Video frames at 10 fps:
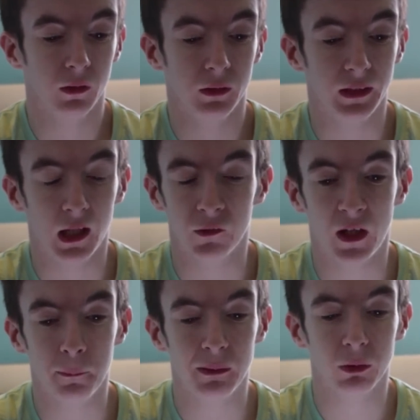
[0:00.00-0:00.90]
yeah, I've
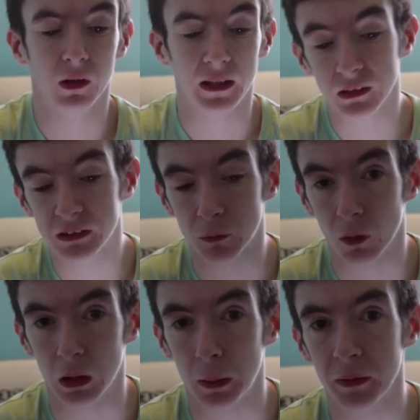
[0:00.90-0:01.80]
had people like
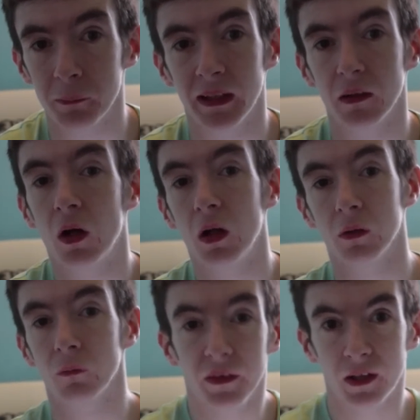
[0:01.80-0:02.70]
square up to me and all,
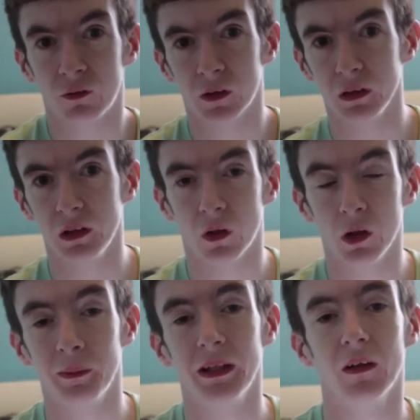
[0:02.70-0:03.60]
and what the fuck are you
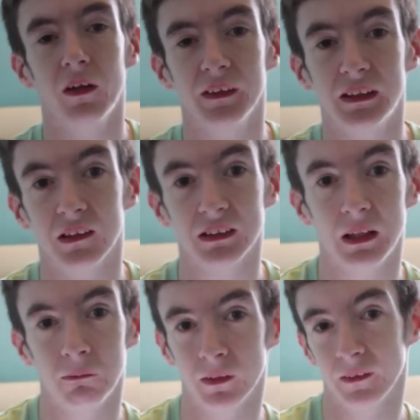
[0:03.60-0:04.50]
calling me and all this here
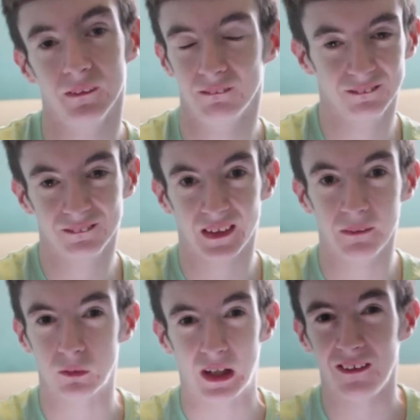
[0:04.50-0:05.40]
shit, but
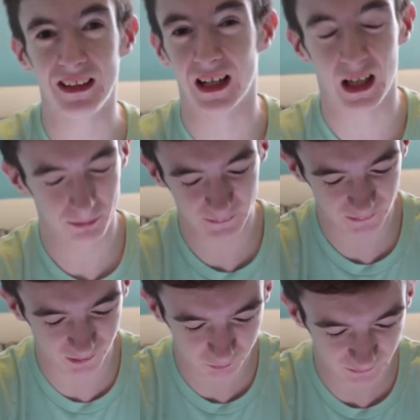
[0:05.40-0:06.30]
it rarely happens
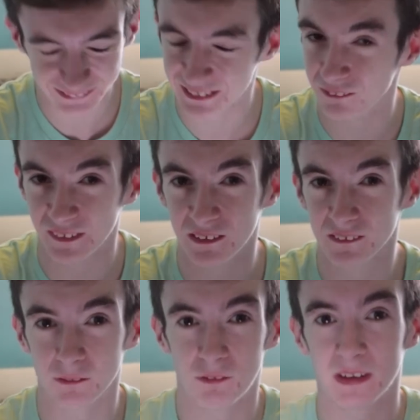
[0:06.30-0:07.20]
now thanks to the
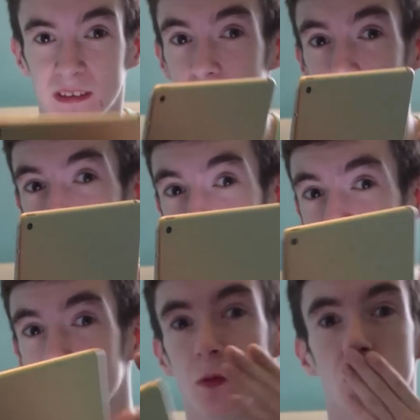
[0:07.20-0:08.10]
videos and thanks to you
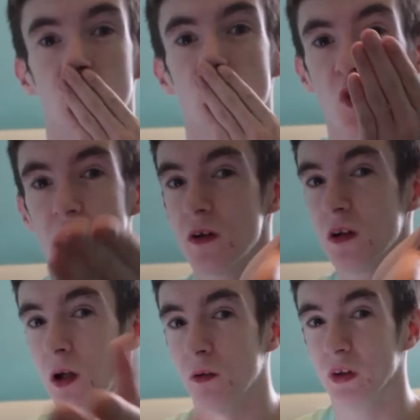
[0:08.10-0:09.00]
guys.
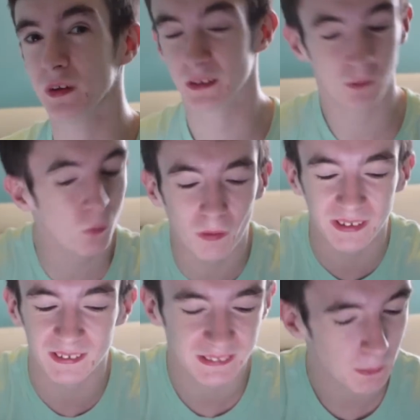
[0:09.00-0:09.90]
Love yous.
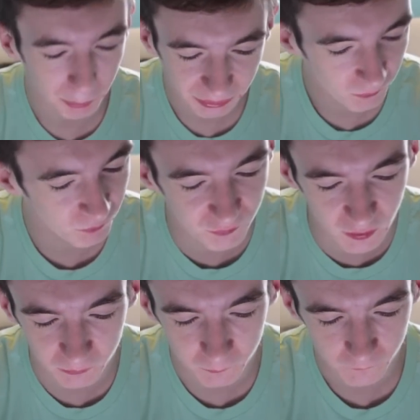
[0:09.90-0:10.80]
Wankers,
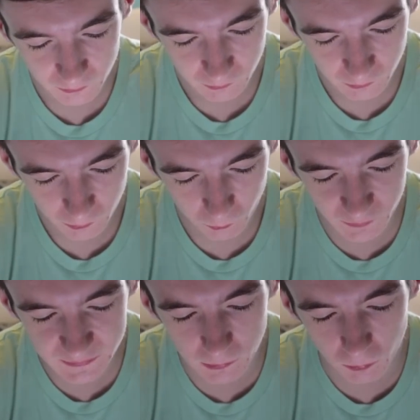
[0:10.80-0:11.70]
fuck.
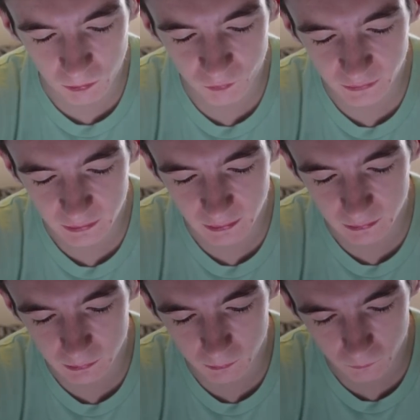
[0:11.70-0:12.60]
What's the one thing
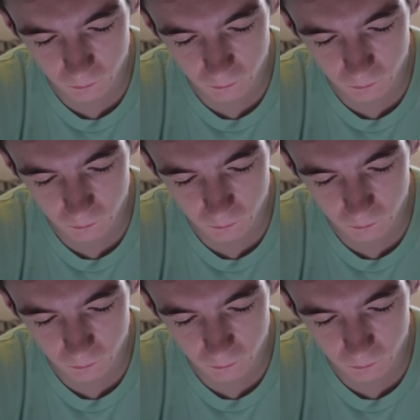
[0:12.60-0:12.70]
that